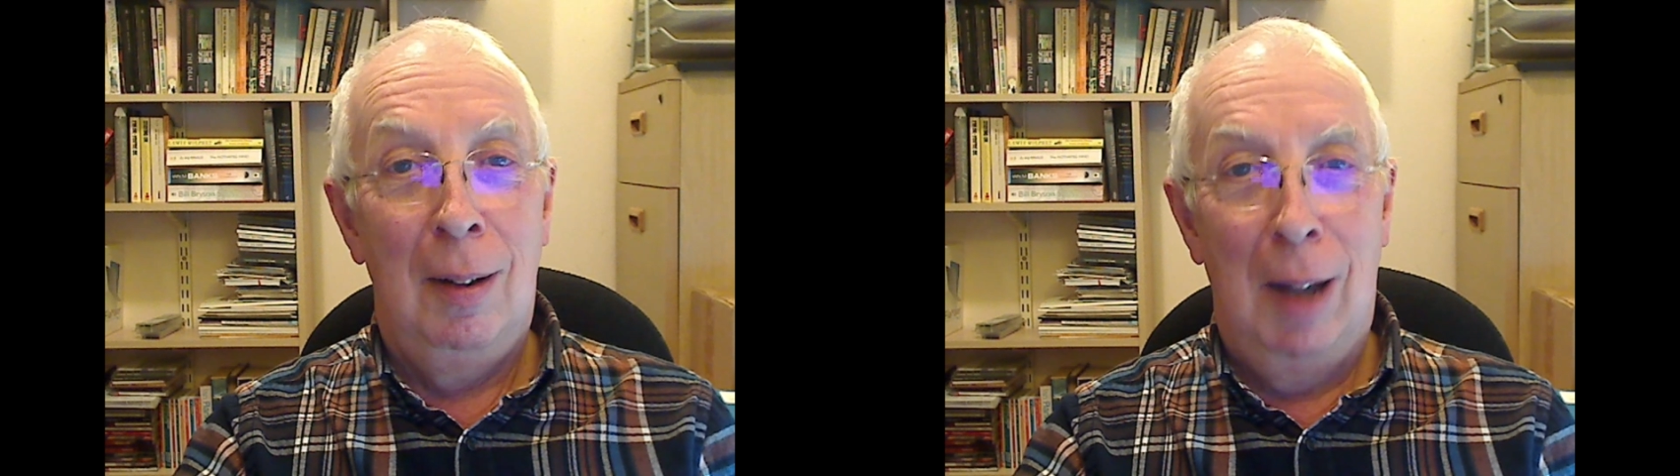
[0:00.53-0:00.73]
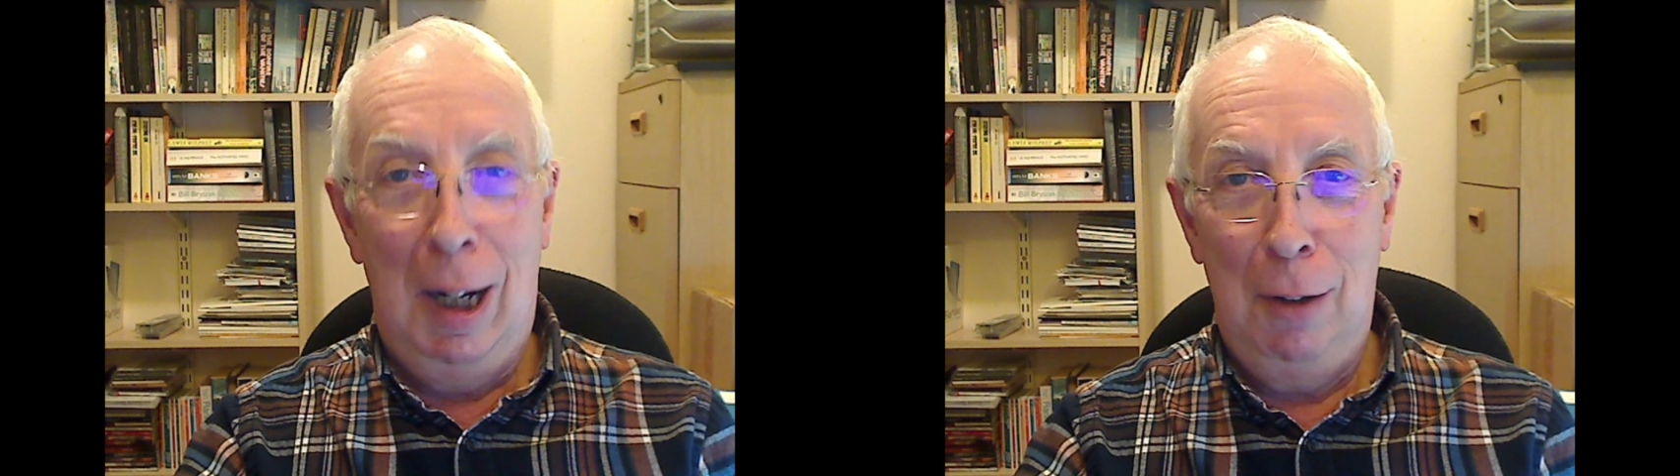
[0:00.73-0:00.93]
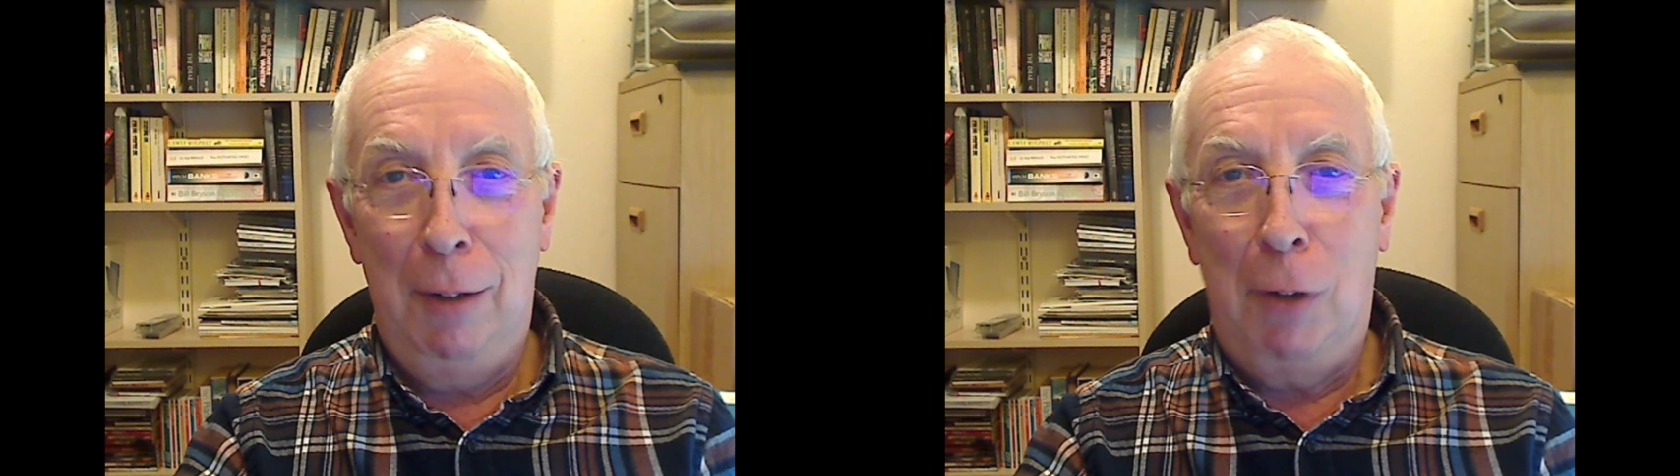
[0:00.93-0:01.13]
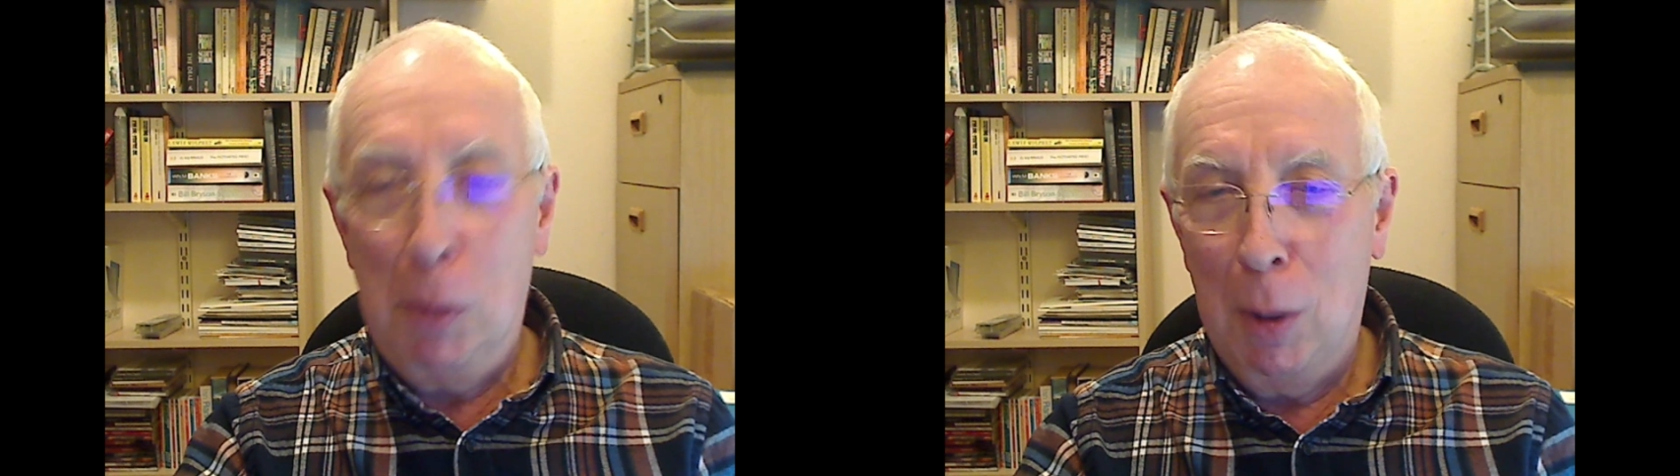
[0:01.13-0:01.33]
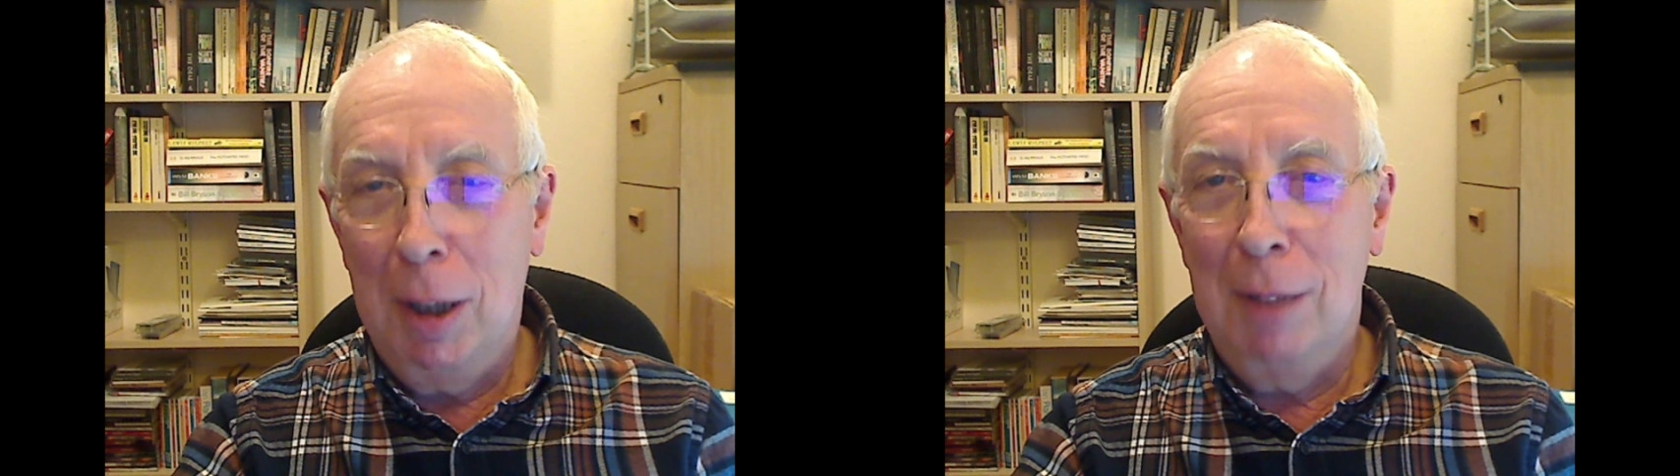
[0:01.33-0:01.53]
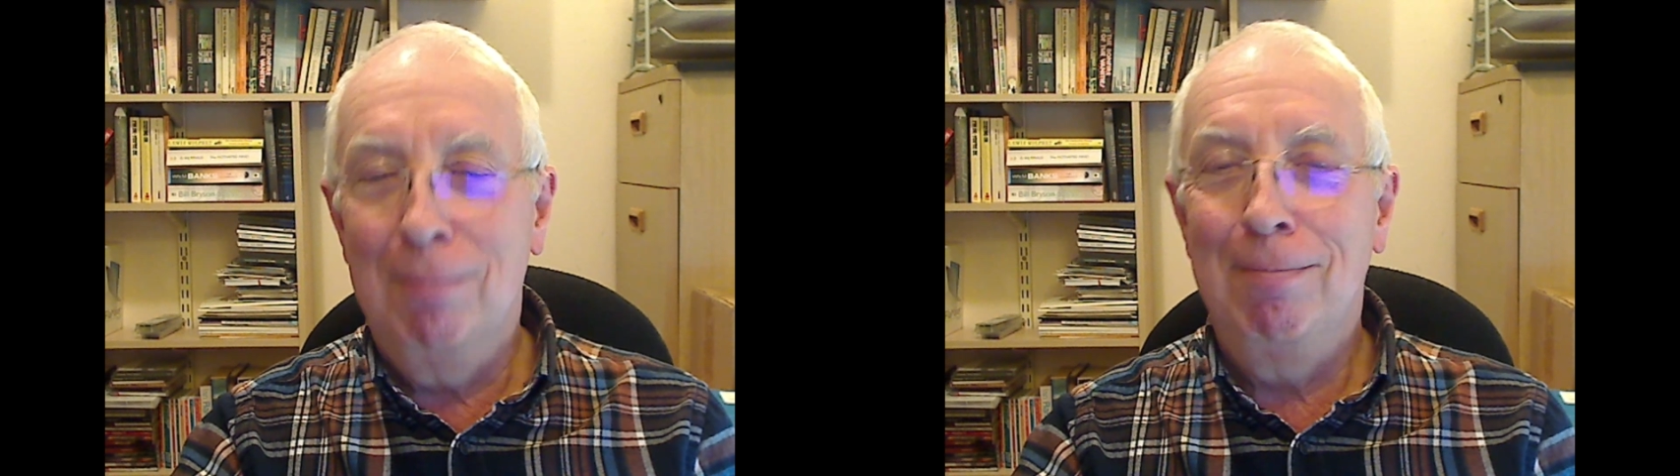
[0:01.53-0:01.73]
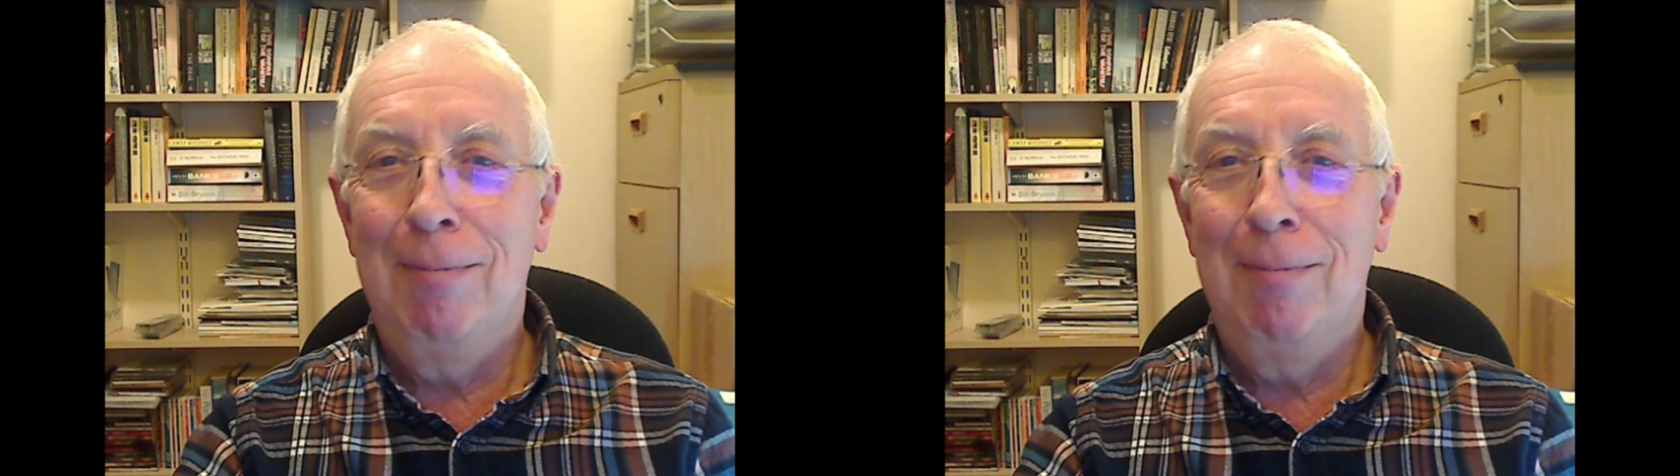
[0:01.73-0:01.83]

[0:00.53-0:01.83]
Hello everyone,